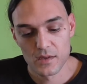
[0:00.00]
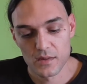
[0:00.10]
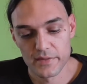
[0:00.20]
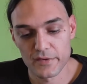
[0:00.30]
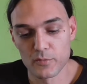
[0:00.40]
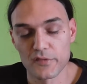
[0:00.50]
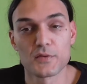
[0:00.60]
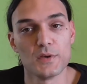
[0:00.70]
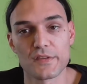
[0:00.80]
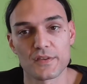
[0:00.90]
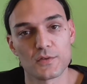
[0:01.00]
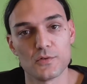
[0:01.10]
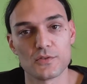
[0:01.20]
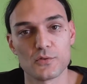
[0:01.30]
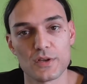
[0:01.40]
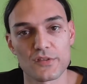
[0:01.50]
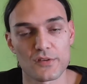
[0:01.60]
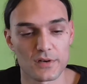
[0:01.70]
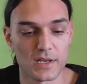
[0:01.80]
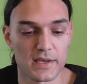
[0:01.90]
this was too easy to
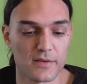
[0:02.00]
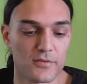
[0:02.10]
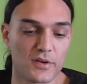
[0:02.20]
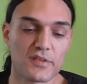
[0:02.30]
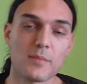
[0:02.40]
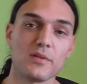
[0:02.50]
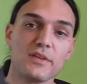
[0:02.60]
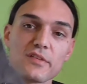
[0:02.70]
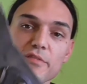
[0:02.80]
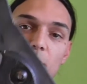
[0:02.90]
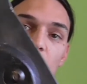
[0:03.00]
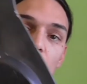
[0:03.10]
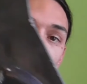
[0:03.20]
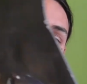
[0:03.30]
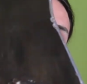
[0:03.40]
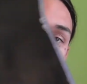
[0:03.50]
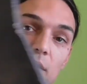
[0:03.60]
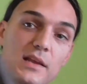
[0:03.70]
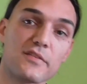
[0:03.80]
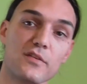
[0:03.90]
injure. Like, for example, this is from a rock,
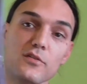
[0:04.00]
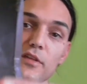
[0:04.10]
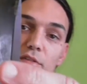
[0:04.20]
and it's on the